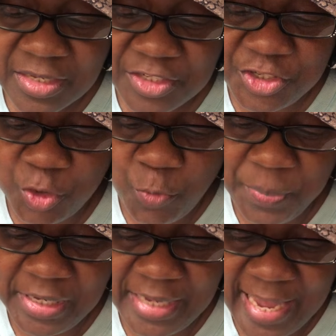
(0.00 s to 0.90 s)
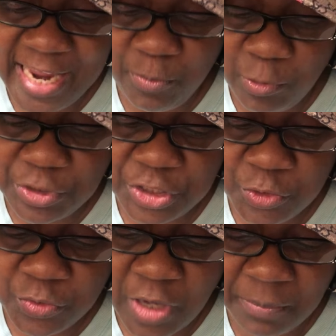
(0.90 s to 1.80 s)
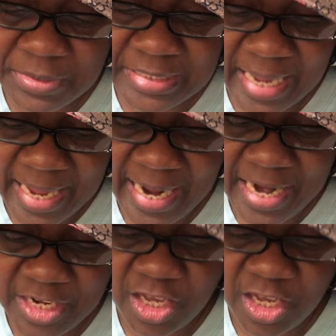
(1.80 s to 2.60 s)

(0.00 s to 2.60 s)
To be able to obtain